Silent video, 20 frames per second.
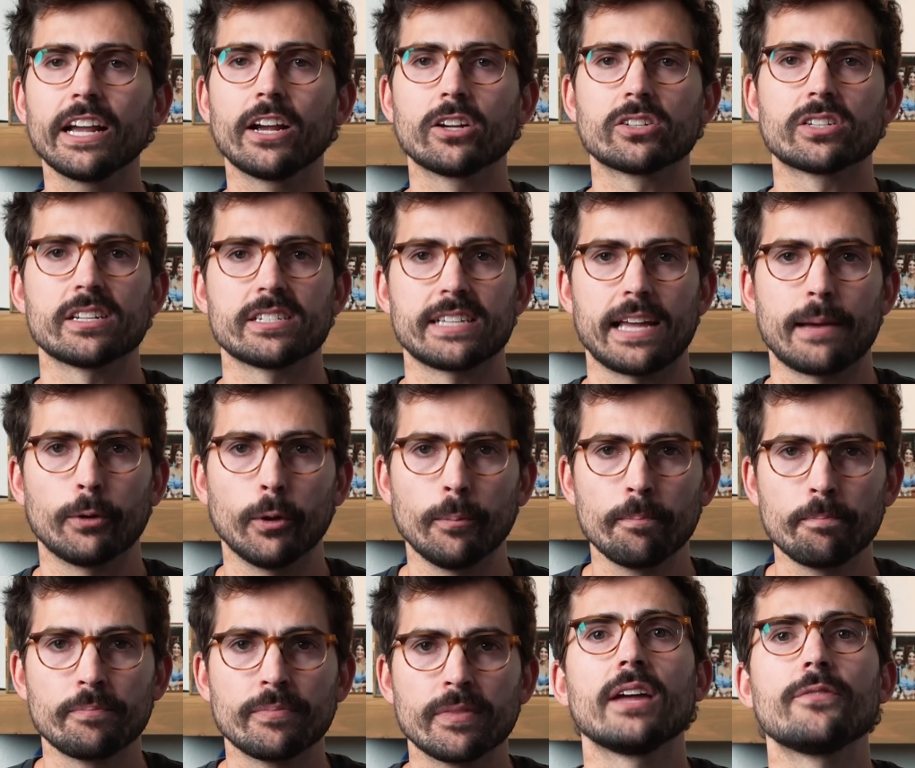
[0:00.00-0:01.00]
Here's an example.
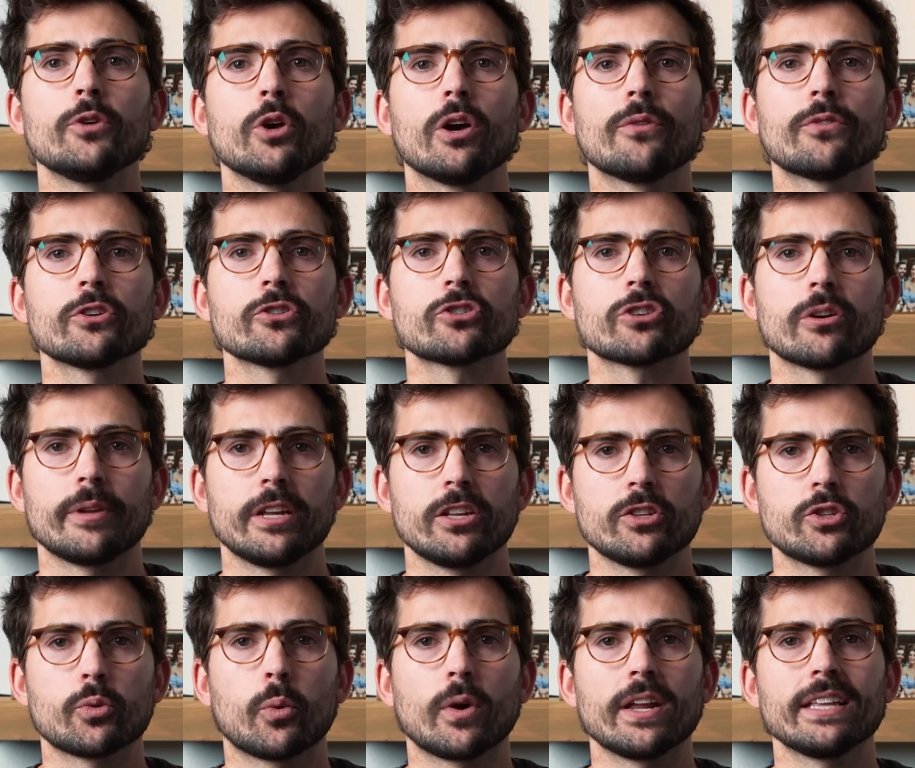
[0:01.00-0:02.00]
If you have
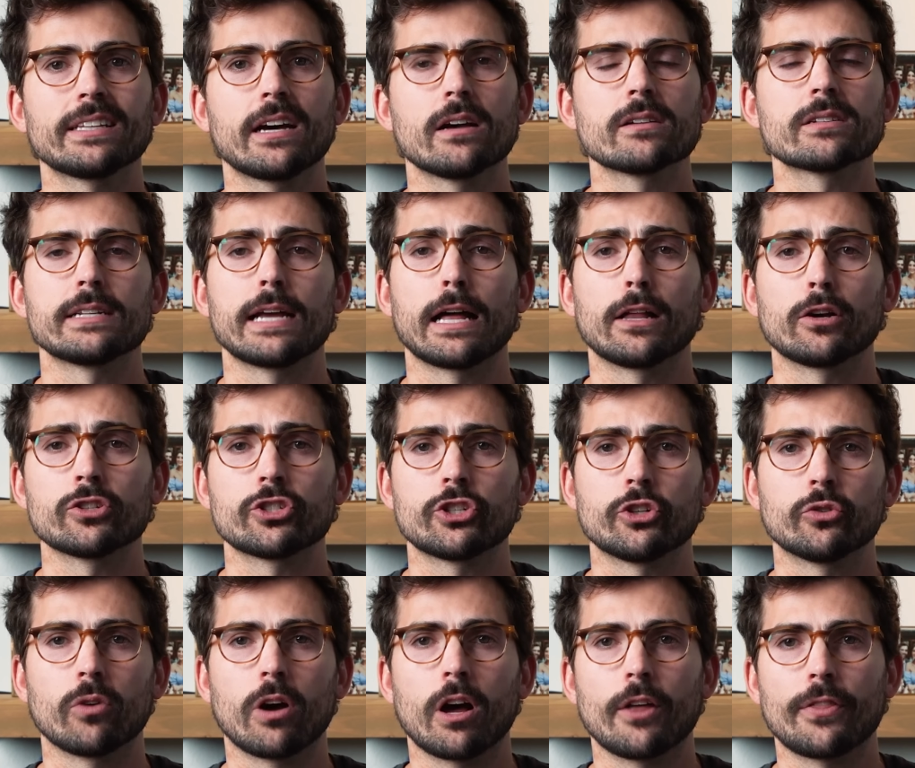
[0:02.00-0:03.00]
contributed $20,000 to
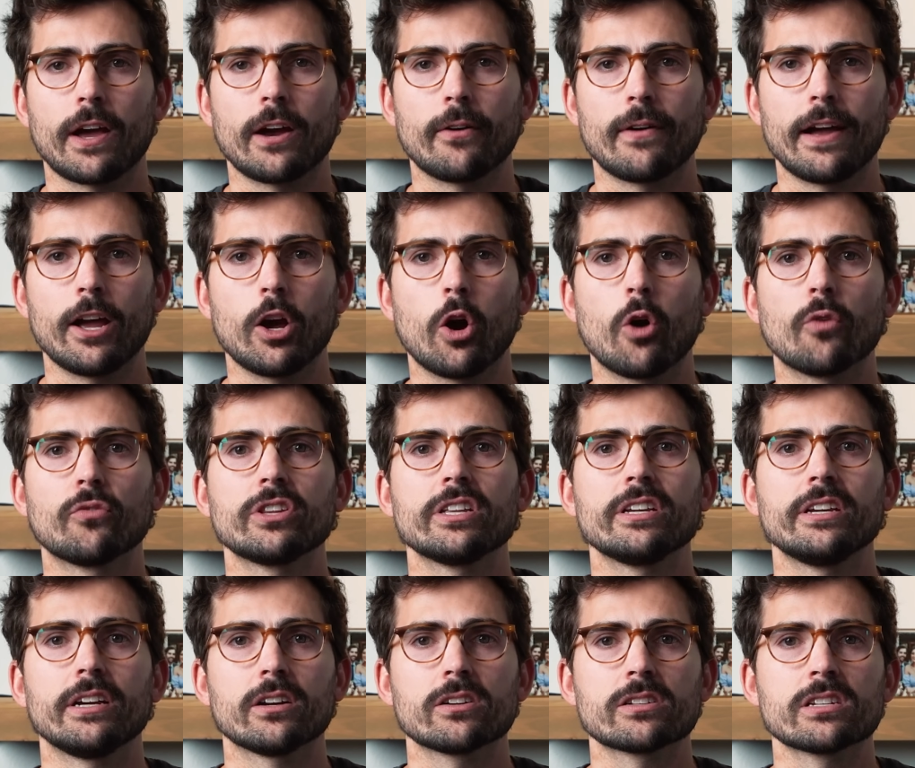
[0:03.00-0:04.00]
your Roth IRA over the
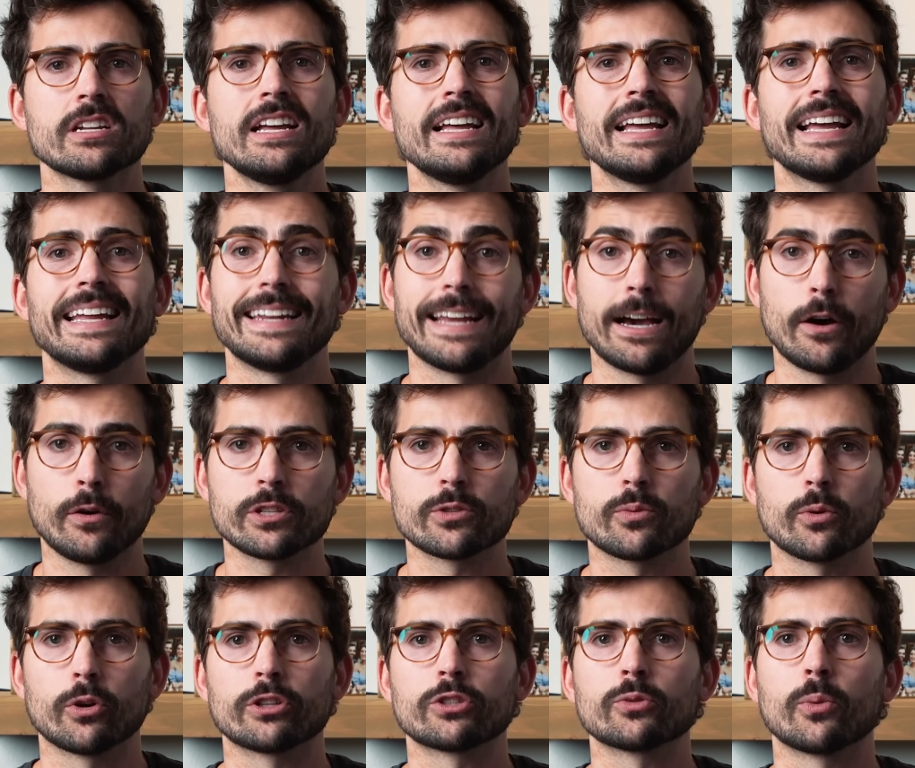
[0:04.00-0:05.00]
years, and now it's
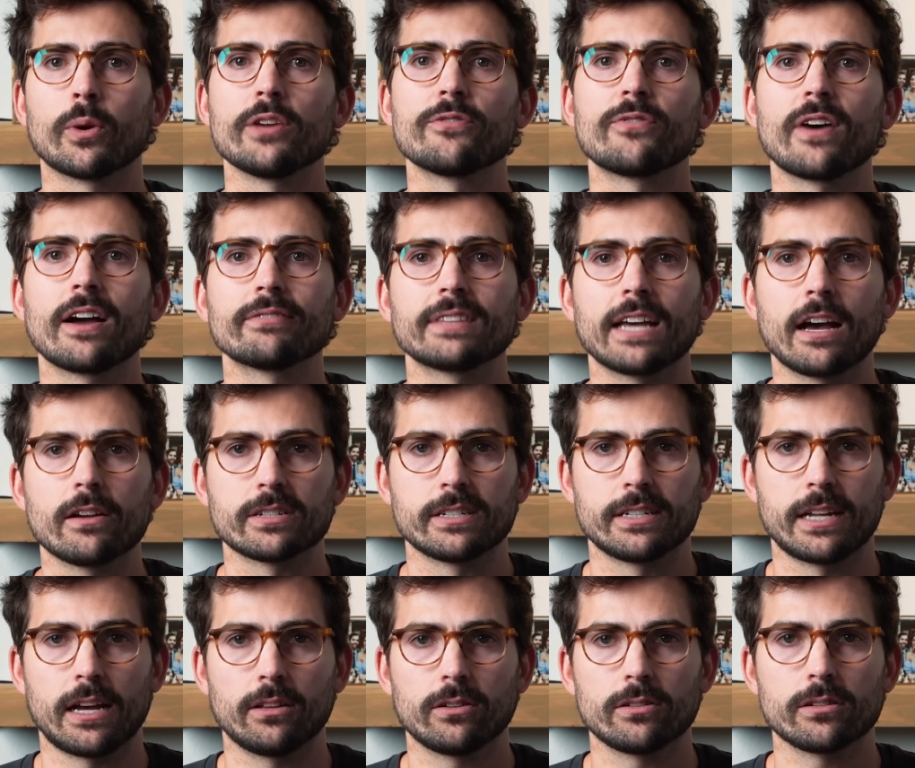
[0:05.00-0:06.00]
worth
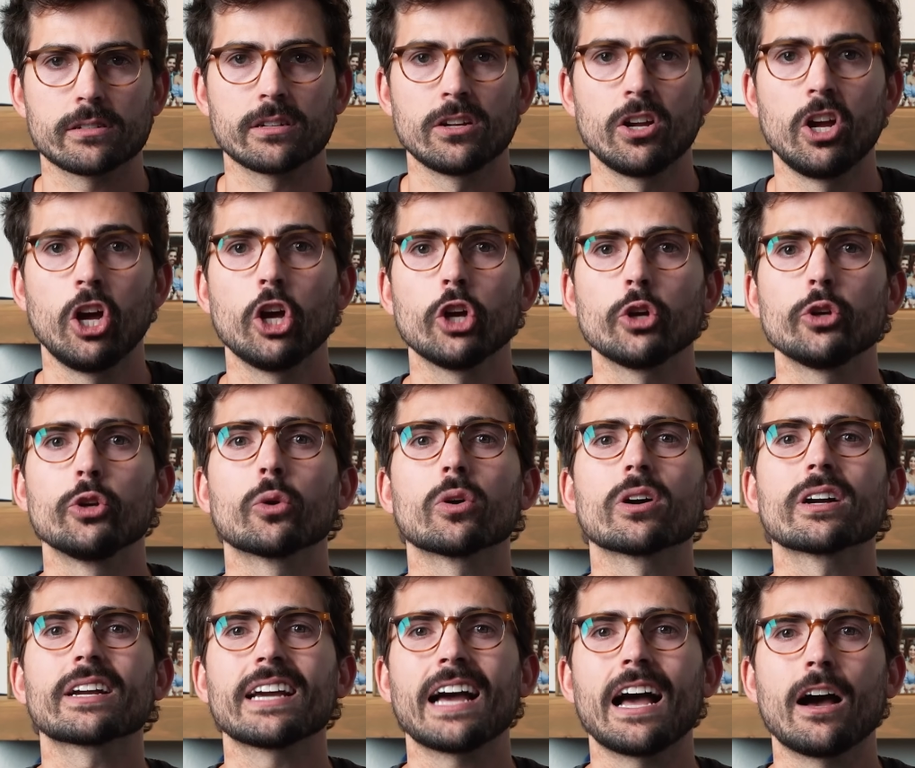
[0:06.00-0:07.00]
$25,000, your
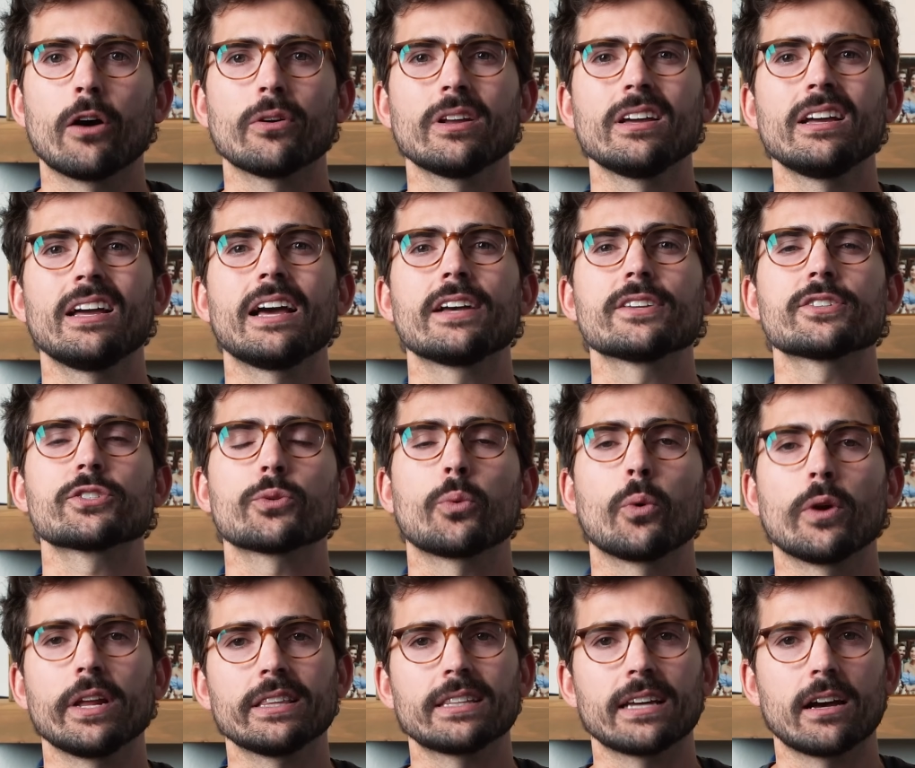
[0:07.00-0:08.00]
account has
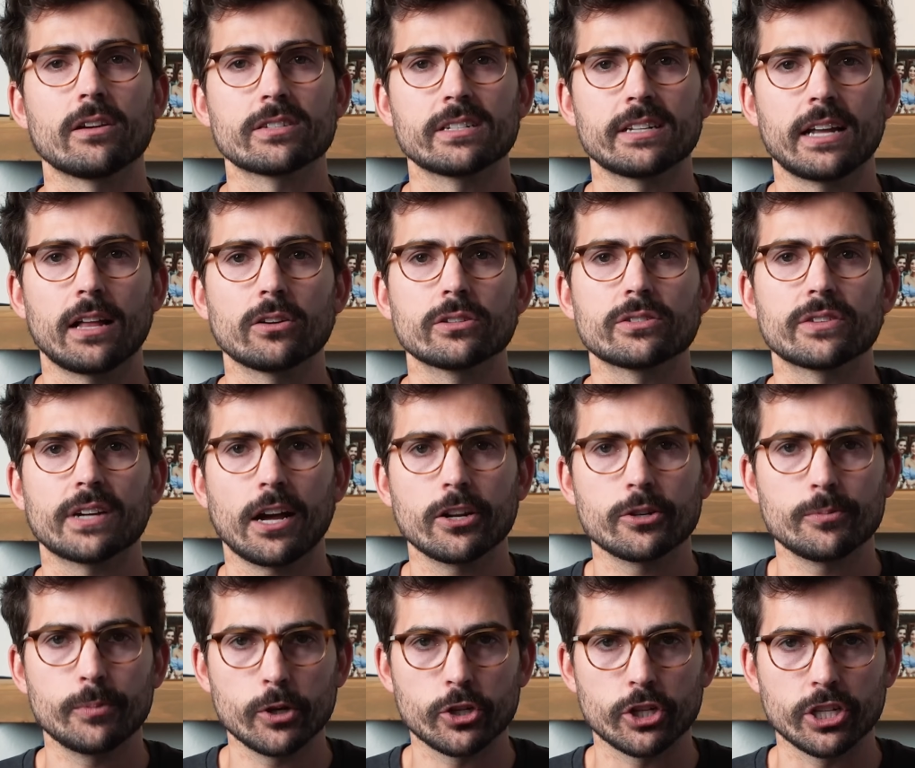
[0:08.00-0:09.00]
$20,000 of
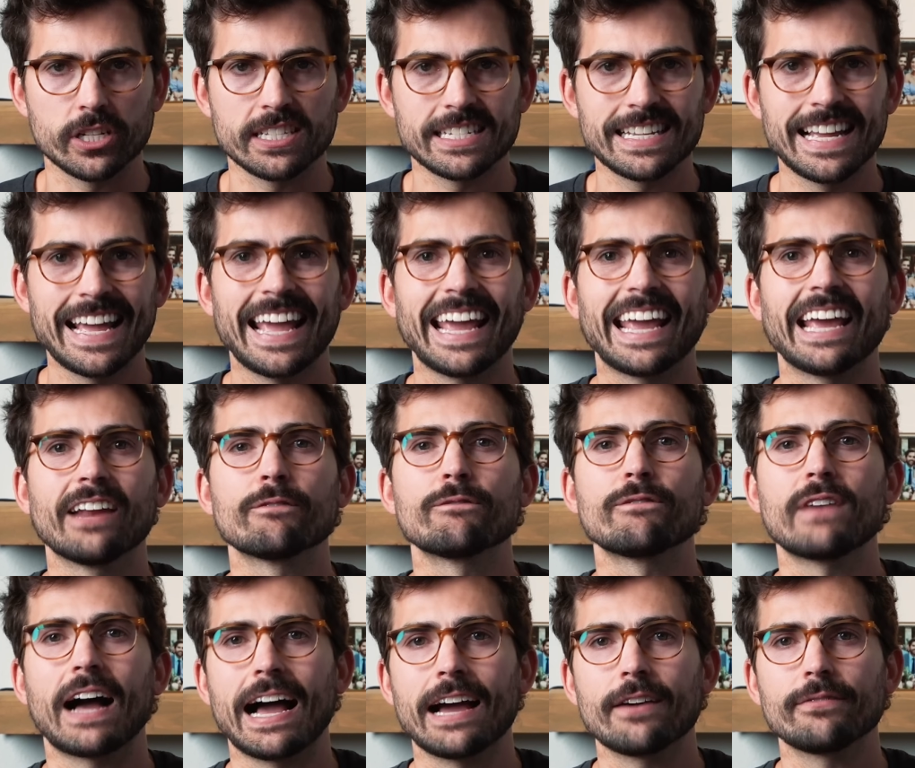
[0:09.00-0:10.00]
contributions and
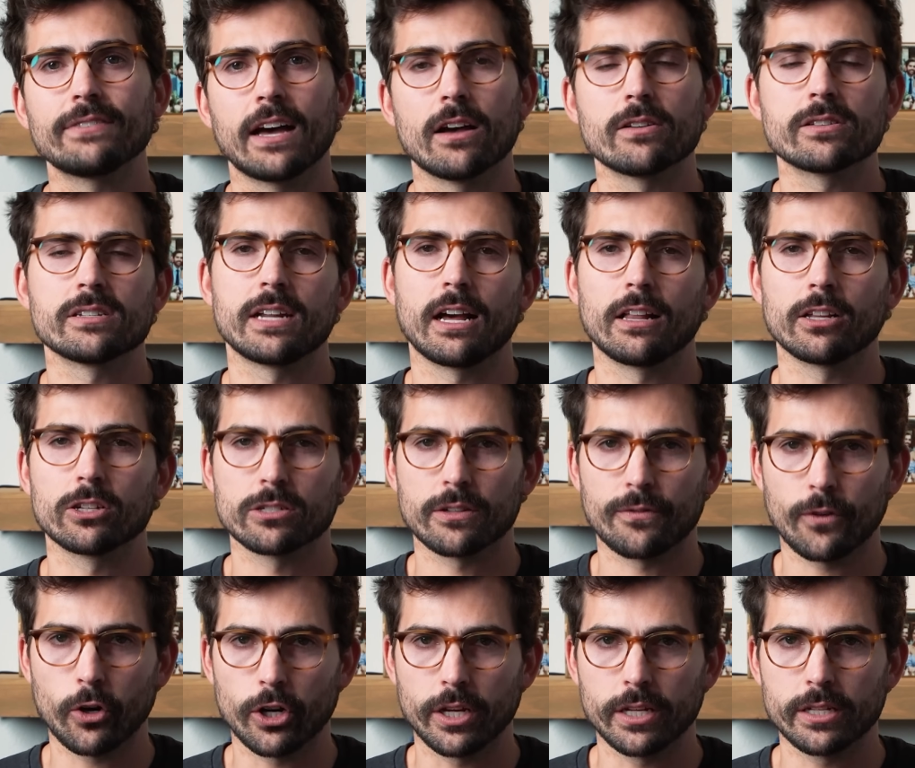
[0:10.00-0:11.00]
$5,000
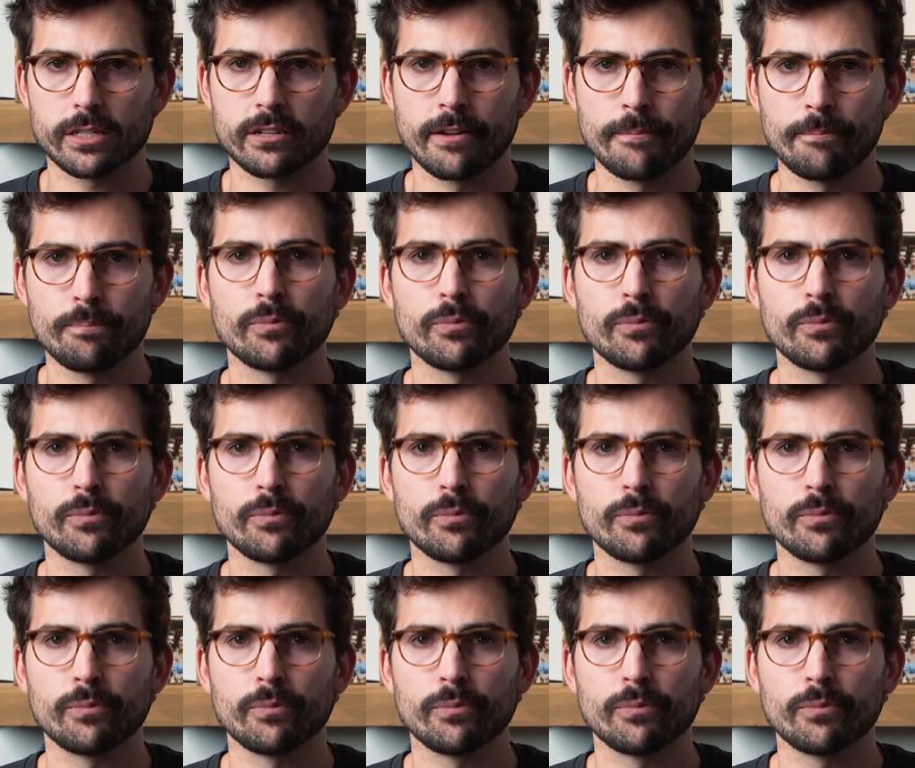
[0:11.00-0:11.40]
of earnings.